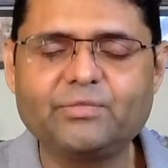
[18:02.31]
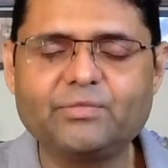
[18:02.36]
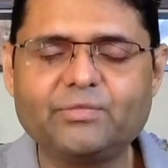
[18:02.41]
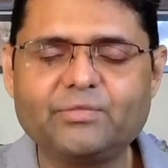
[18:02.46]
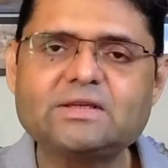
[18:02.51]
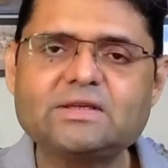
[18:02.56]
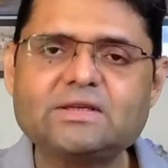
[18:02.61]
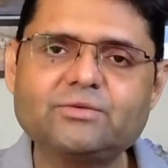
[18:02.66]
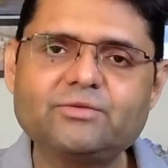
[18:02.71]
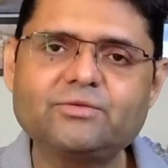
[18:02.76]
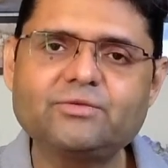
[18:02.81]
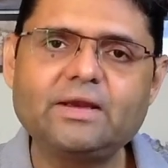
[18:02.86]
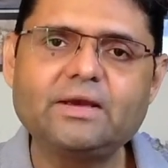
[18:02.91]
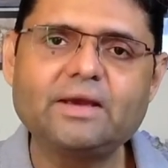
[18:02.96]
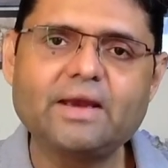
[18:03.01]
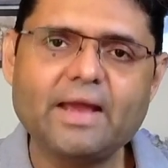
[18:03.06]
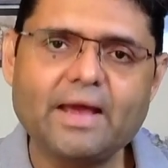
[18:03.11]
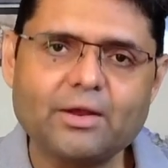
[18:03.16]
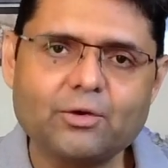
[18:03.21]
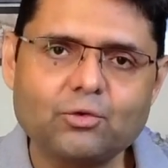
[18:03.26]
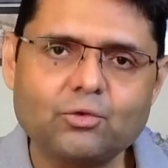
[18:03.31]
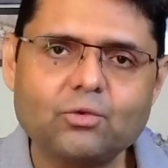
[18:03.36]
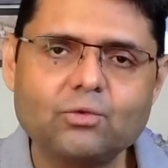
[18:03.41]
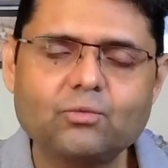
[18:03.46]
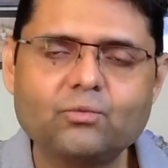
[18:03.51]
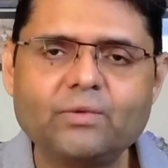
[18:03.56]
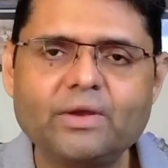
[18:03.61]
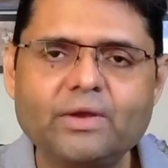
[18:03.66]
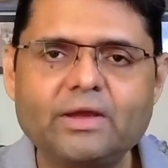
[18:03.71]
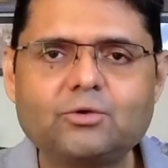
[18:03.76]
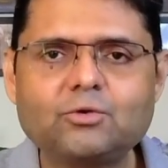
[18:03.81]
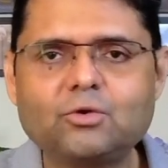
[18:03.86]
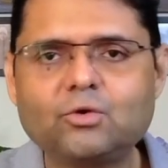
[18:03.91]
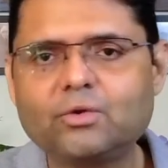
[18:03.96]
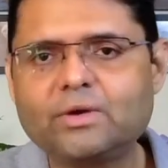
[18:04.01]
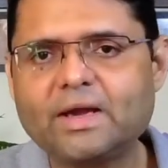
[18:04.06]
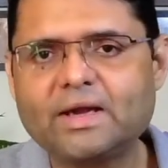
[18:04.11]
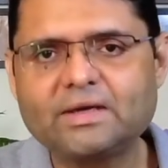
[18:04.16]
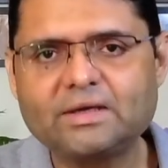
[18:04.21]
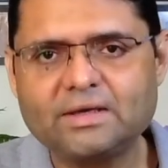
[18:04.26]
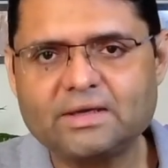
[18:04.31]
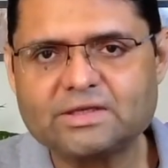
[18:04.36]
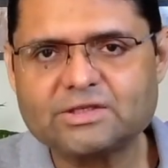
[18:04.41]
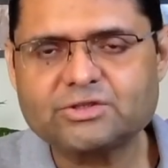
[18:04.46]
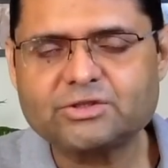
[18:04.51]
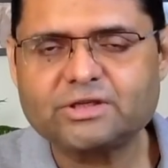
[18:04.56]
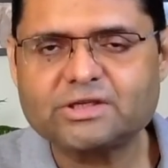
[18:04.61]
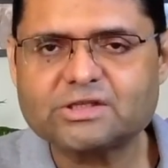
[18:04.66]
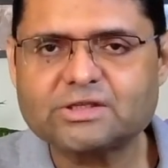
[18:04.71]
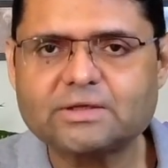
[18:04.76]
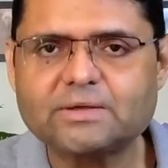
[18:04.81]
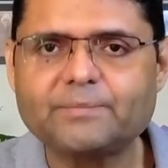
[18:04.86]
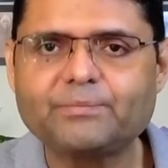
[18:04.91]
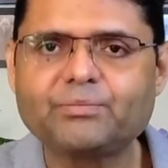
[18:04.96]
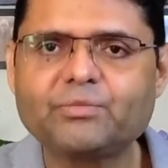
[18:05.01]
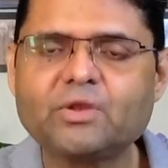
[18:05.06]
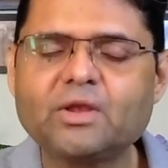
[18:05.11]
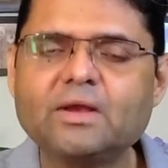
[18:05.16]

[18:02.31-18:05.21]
That is a very narrow way to look at illustration.